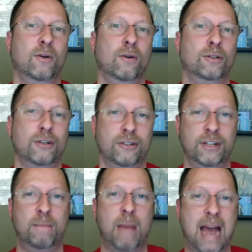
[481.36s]
oral
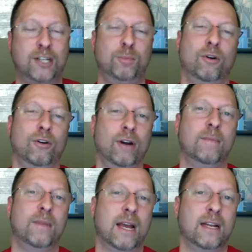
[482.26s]
surgery match
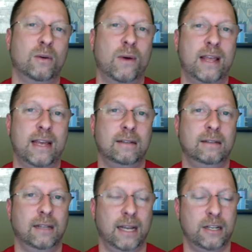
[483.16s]
program, kind of the way
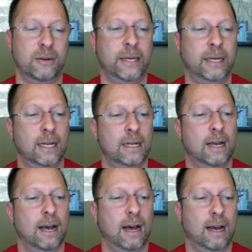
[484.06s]
they do it.
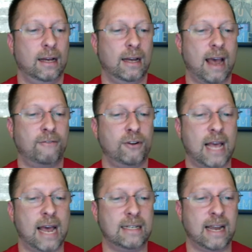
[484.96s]
After
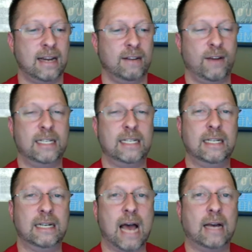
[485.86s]
that date, if I
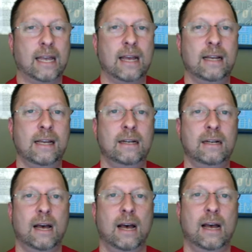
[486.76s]
did not get in,
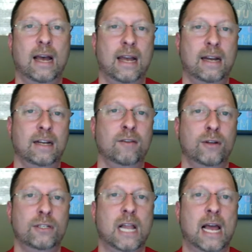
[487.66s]
I had
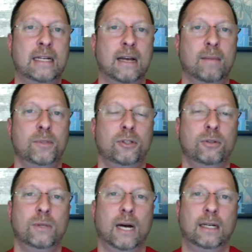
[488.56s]
interviews lined up to